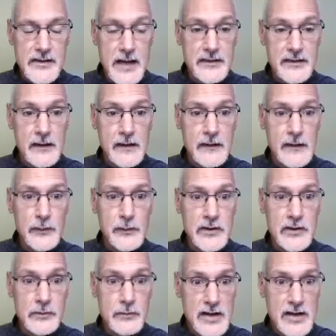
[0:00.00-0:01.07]
That then gives
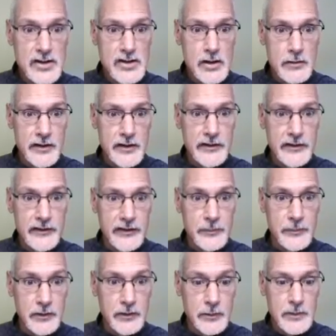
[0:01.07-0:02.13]
me the ratio that
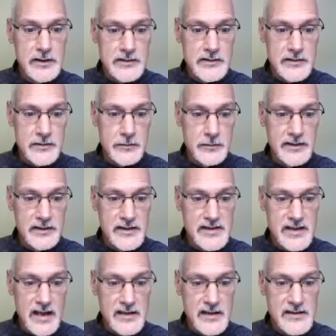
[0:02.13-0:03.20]
exists between the two, in
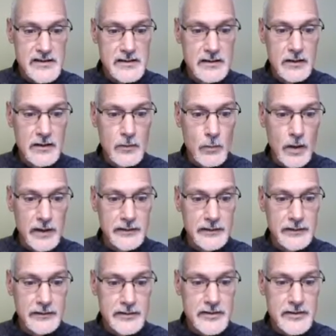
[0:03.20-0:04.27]
this case, 1
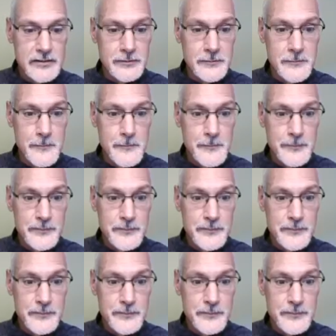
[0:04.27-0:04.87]
to 2.